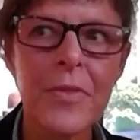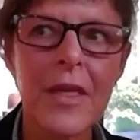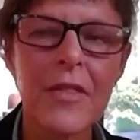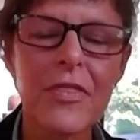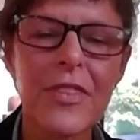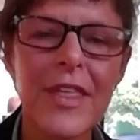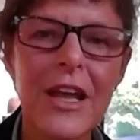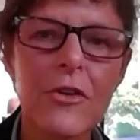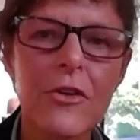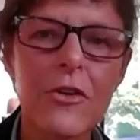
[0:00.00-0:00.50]

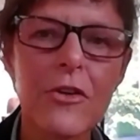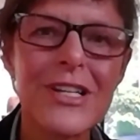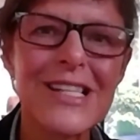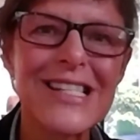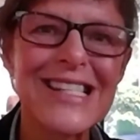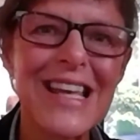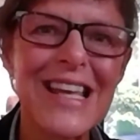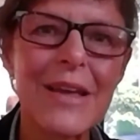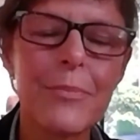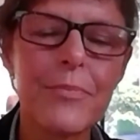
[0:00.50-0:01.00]

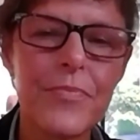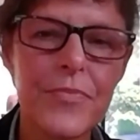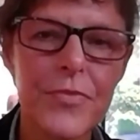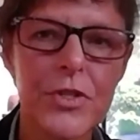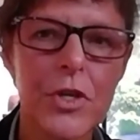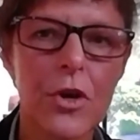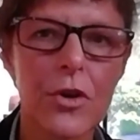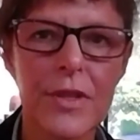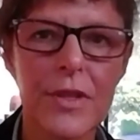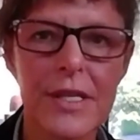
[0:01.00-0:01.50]

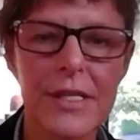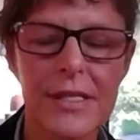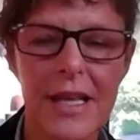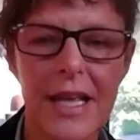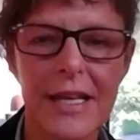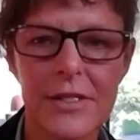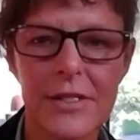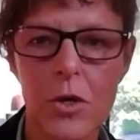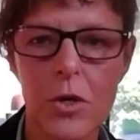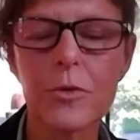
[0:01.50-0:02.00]

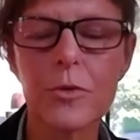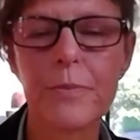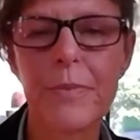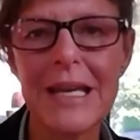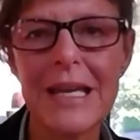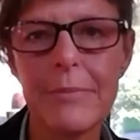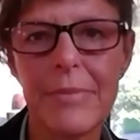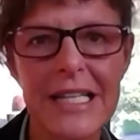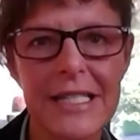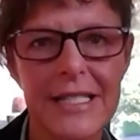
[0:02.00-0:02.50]
it's called
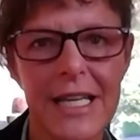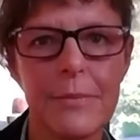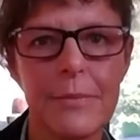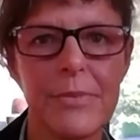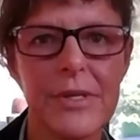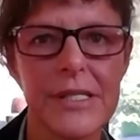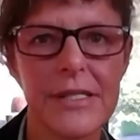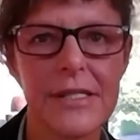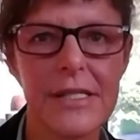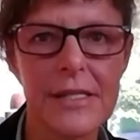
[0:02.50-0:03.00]
PBT,
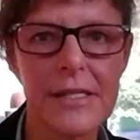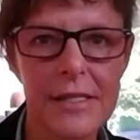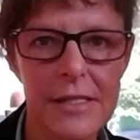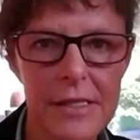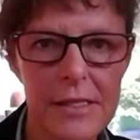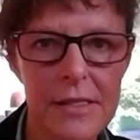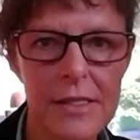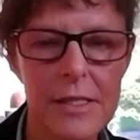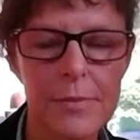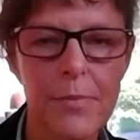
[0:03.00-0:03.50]

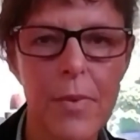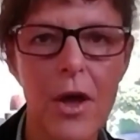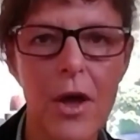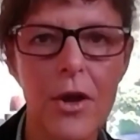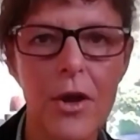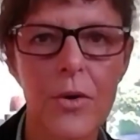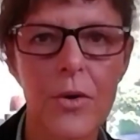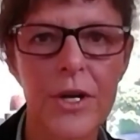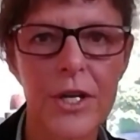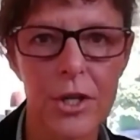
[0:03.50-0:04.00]
persistence,
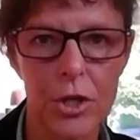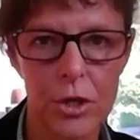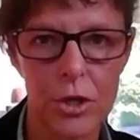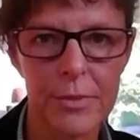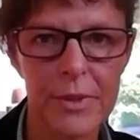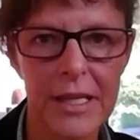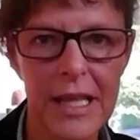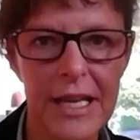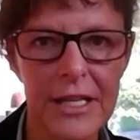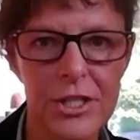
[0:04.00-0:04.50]

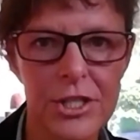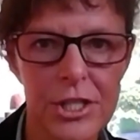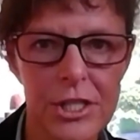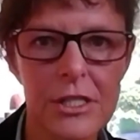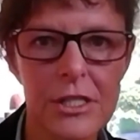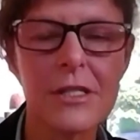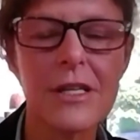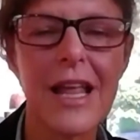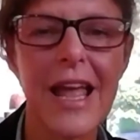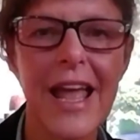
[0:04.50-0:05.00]

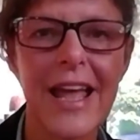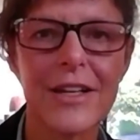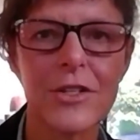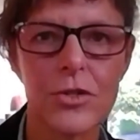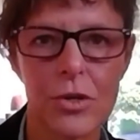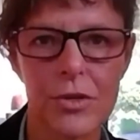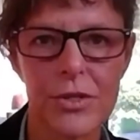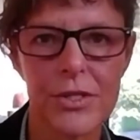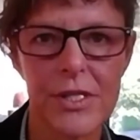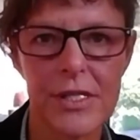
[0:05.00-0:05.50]
bioaccumulation, and
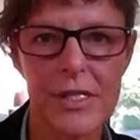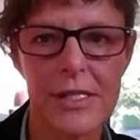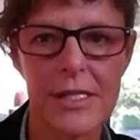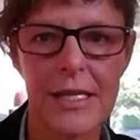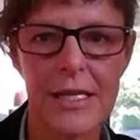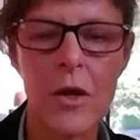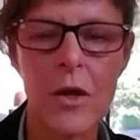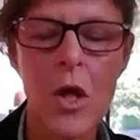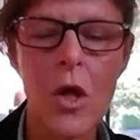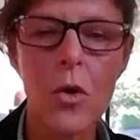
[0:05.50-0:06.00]

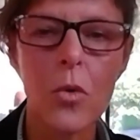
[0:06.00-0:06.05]
toxicity.